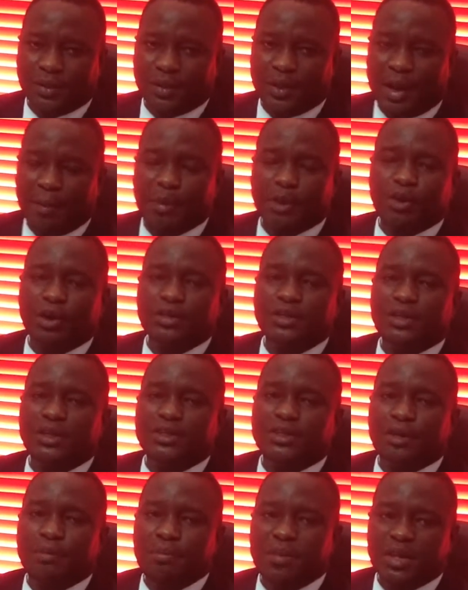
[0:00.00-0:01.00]
And because it is
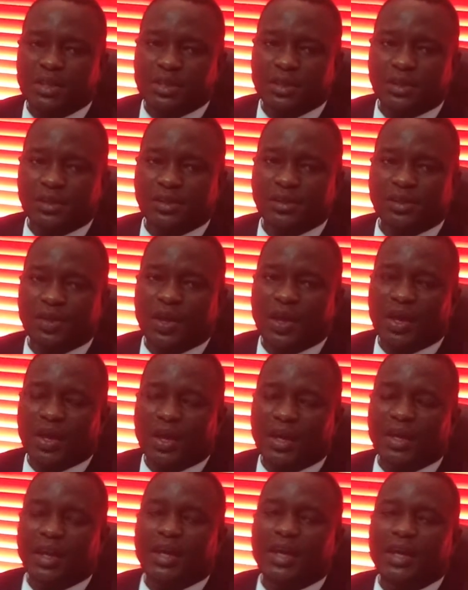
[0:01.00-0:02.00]
a meeting,
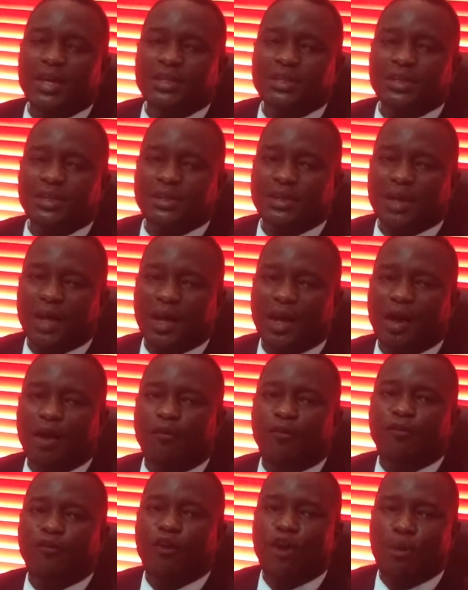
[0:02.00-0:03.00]
it is a
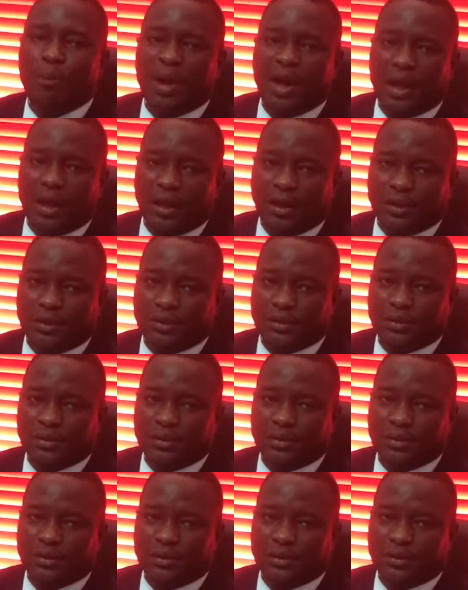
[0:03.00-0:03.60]
formal